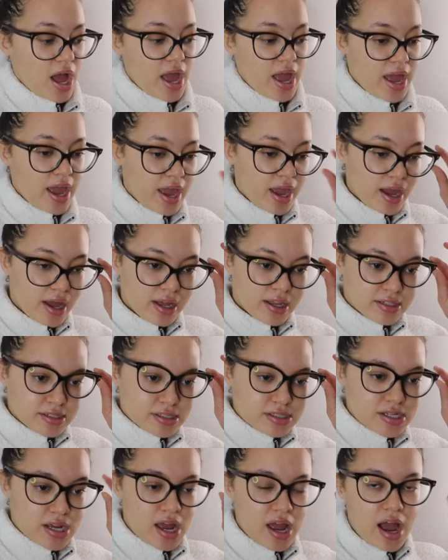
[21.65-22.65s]

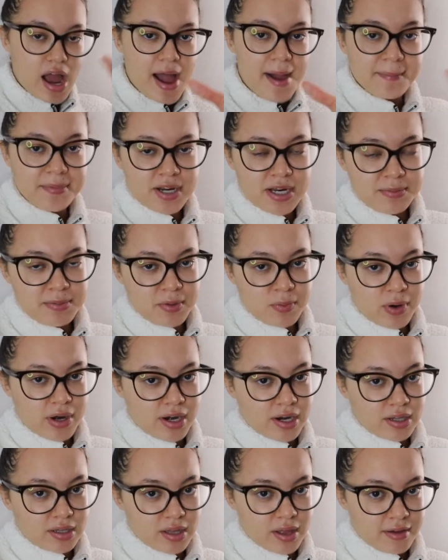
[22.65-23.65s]
and I'm gonna be
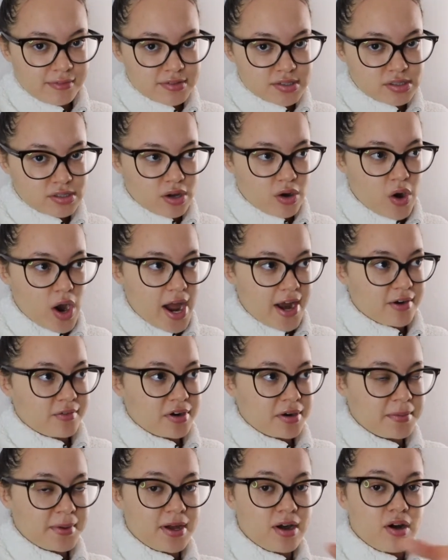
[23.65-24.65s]
wearing gloves, so I don't
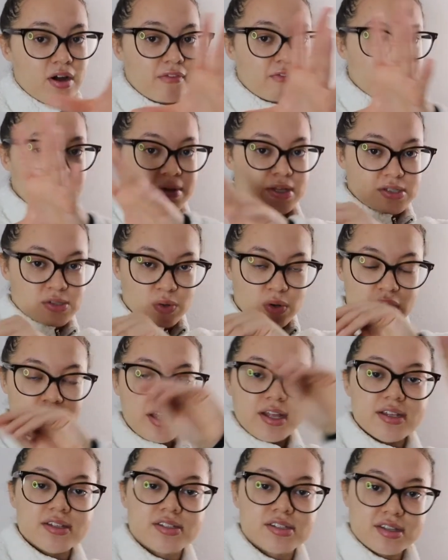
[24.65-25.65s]
wanna be going from the
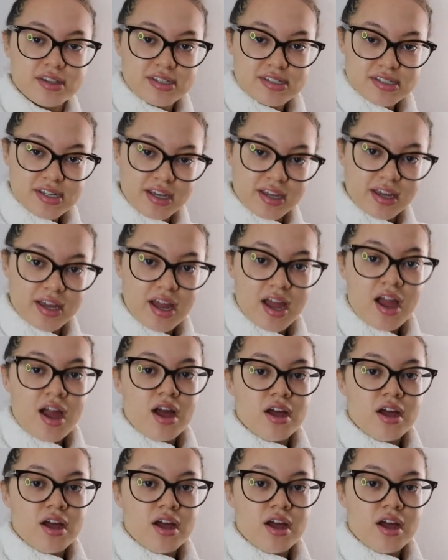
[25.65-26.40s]
toilet to the sink.